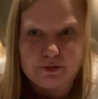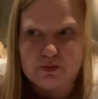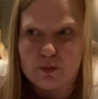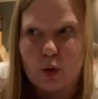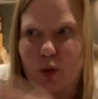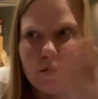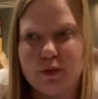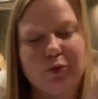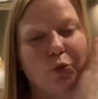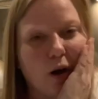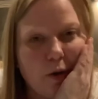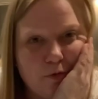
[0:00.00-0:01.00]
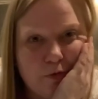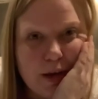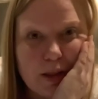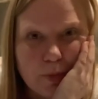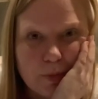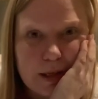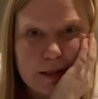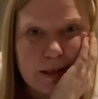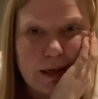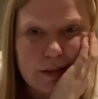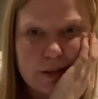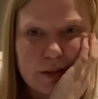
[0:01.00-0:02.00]
well, what I feed them these
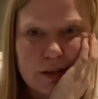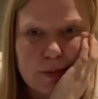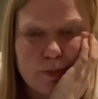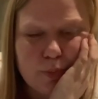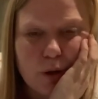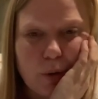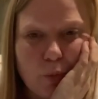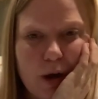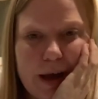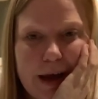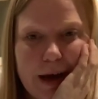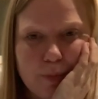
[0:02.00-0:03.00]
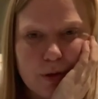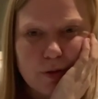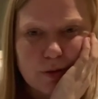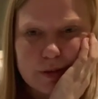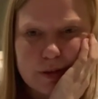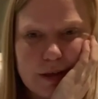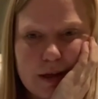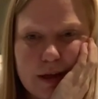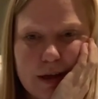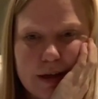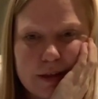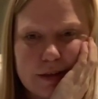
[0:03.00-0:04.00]
days is just blown way out, because
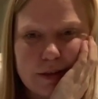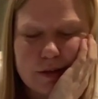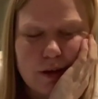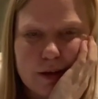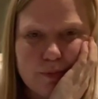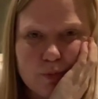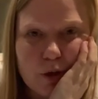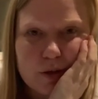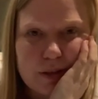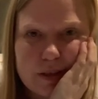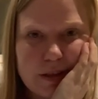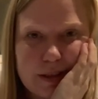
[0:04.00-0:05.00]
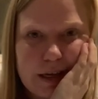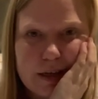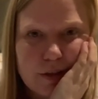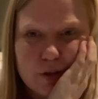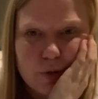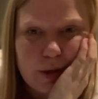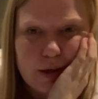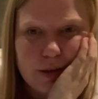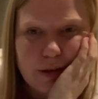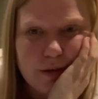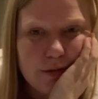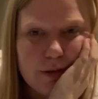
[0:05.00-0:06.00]
I'm not scared to do
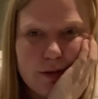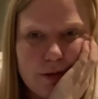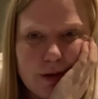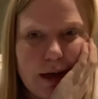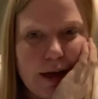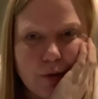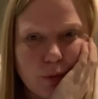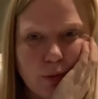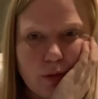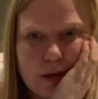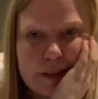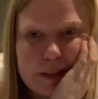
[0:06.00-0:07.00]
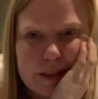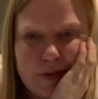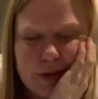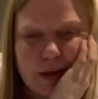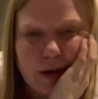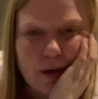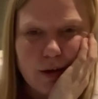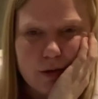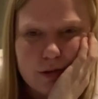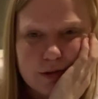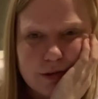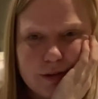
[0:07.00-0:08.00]
anything at all. I just give it a go.
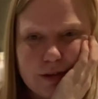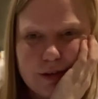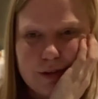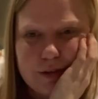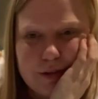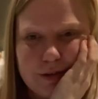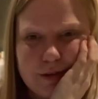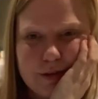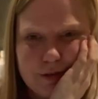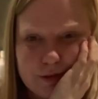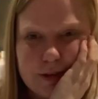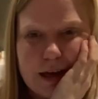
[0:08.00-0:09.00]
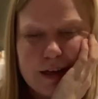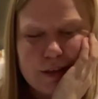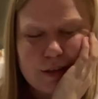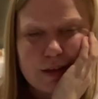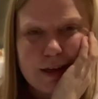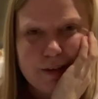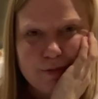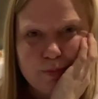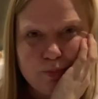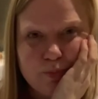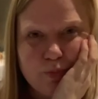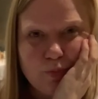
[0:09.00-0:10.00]
And
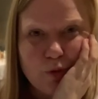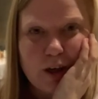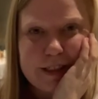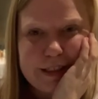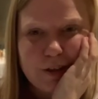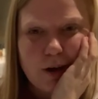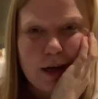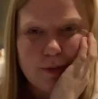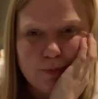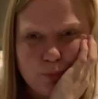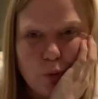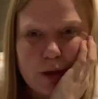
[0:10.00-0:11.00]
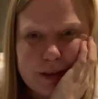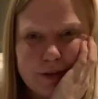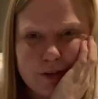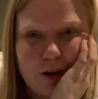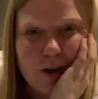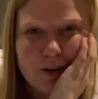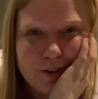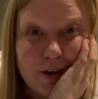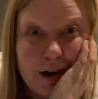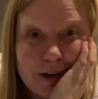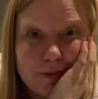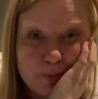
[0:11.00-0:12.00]

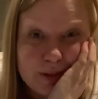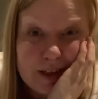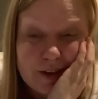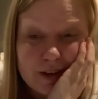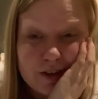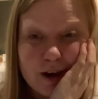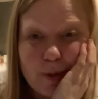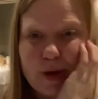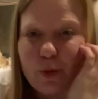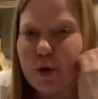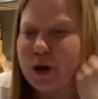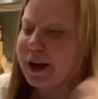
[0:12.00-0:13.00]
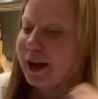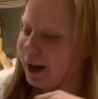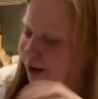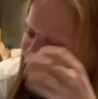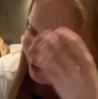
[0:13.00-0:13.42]
99.9% of the time they work out.